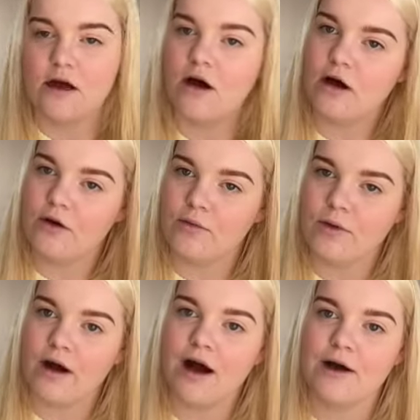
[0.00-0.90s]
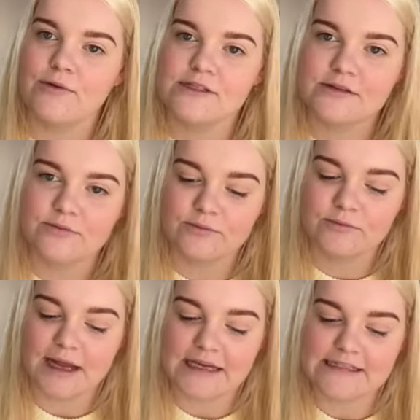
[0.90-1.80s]
oh, I wasn't
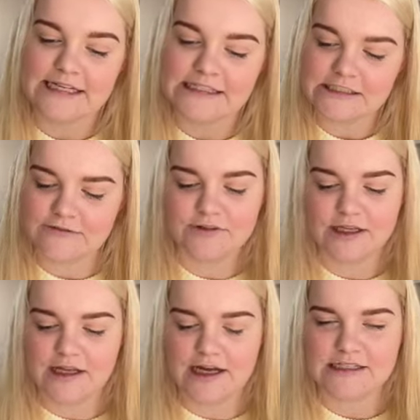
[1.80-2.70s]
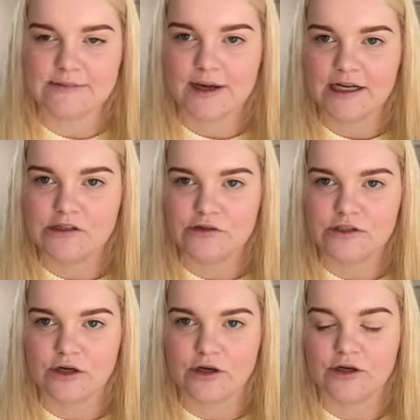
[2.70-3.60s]
paying attention for the last page or so.